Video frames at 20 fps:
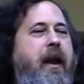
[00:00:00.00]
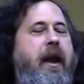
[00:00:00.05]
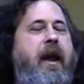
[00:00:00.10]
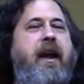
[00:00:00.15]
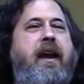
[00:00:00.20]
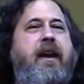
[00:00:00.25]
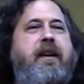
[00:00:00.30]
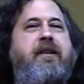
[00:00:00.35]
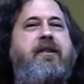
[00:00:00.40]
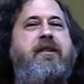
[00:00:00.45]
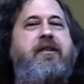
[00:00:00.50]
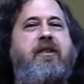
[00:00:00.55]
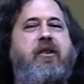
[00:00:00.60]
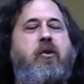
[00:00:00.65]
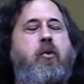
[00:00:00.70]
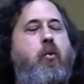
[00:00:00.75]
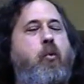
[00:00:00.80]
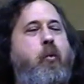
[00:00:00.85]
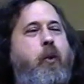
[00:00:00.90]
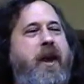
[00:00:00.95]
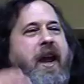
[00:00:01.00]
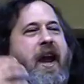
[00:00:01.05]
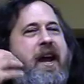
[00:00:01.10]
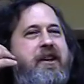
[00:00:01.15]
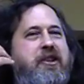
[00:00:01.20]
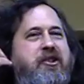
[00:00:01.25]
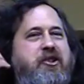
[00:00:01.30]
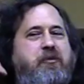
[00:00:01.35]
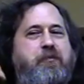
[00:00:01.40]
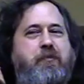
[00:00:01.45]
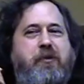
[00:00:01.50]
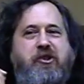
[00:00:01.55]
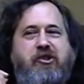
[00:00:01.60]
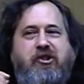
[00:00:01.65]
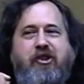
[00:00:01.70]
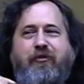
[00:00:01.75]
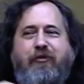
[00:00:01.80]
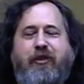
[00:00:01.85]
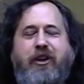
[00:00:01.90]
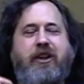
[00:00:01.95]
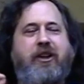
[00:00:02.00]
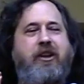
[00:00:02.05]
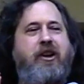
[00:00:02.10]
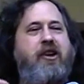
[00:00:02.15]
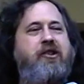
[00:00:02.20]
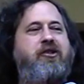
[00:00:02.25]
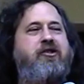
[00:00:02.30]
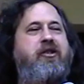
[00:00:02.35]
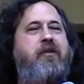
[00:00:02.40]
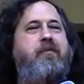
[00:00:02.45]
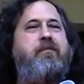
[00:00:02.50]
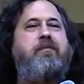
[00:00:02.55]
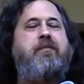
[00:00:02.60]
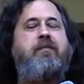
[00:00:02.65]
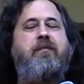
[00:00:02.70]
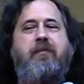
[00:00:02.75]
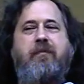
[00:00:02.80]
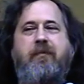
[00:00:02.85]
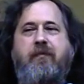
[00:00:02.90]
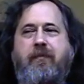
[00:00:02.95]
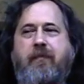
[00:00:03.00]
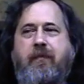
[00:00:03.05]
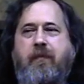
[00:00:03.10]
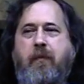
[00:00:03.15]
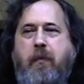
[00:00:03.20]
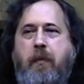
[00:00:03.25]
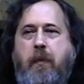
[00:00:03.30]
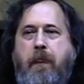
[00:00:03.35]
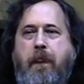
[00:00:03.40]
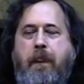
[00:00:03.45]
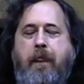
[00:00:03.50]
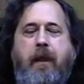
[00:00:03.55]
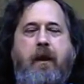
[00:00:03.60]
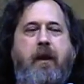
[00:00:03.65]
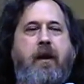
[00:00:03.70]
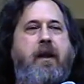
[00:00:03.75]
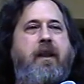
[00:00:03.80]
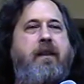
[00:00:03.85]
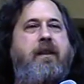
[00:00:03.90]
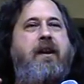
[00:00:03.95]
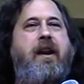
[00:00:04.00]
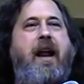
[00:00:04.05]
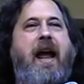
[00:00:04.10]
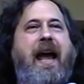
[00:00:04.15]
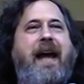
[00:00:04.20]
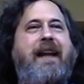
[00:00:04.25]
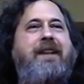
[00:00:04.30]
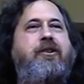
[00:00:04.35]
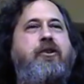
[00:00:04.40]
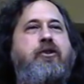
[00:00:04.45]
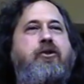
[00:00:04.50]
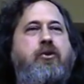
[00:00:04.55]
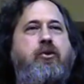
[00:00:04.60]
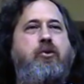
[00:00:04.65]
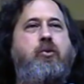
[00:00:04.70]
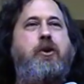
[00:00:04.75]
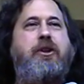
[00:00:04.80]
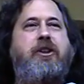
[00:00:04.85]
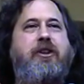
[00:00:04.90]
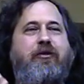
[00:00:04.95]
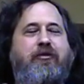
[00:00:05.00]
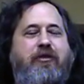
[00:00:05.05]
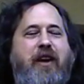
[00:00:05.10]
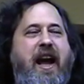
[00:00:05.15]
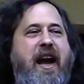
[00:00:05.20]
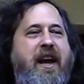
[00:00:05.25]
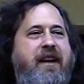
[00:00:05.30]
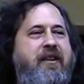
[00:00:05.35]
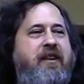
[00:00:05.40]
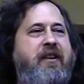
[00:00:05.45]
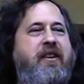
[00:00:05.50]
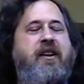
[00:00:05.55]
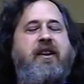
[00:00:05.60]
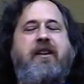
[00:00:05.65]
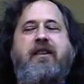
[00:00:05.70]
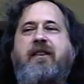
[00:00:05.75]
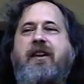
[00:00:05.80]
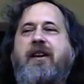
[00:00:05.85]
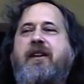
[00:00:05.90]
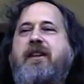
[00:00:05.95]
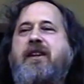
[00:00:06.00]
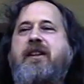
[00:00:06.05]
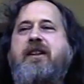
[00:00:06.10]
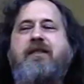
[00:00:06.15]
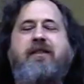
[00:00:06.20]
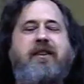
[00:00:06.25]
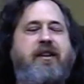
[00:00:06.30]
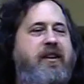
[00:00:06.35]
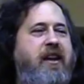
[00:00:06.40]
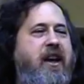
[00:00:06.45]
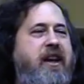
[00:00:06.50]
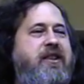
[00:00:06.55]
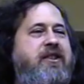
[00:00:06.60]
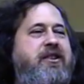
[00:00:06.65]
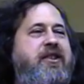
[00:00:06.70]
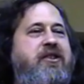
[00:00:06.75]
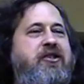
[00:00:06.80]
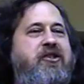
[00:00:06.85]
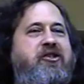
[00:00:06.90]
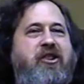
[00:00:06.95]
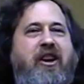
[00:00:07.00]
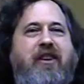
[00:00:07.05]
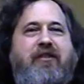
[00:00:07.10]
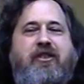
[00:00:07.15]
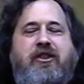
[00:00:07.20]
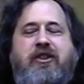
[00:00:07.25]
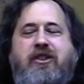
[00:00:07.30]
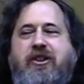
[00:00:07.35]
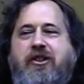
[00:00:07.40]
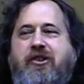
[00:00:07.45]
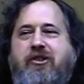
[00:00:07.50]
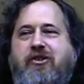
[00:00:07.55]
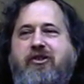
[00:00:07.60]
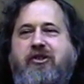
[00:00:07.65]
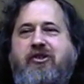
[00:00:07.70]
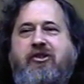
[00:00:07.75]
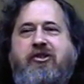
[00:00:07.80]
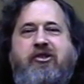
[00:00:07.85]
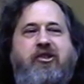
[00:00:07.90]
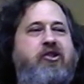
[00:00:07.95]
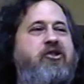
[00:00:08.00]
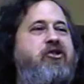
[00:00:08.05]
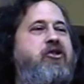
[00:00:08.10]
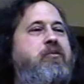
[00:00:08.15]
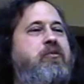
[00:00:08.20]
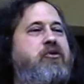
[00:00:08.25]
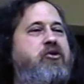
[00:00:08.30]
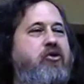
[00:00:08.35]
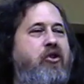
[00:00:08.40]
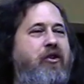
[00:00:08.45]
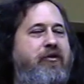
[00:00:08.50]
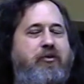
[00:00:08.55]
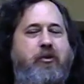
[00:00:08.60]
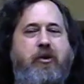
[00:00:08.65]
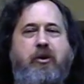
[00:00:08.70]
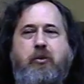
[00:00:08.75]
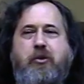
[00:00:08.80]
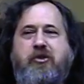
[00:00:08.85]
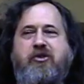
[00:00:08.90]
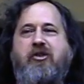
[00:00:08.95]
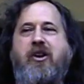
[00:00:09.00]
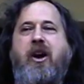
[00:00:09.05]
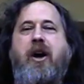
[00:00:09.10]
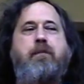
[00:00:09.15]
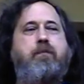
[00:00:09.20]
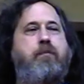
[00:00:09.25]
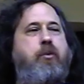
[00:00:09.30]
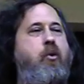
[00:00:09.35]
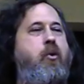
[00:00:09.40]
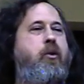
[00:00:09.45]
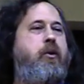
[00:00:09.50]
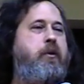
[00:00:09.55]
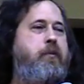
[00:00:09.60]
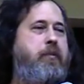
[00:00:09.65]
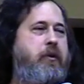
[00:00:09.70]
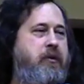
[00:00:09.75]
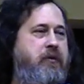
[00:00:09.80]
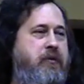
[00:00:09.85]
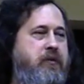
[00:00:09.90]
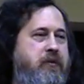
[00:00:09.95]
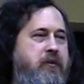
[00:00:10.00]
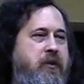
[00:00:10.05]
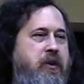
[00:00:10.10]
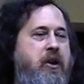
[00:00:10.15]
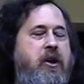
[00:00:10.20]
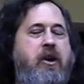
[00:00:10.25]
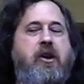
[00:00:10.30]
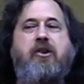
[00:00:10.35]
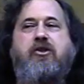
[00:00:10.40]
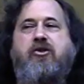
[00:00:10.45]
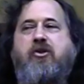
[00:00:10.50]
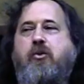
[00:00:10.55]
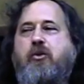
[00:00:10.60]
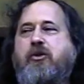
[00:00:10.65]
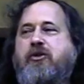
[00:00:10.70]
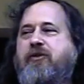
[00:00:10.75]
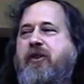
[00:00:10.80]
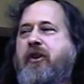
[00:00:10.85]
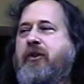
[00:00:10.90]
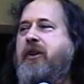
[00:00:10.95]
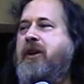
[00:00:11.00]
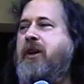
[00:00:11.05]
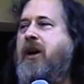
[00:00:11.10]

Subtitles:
And we had a specific custom that had to do with the fact that in the 1970s, system software was not portable. So it was very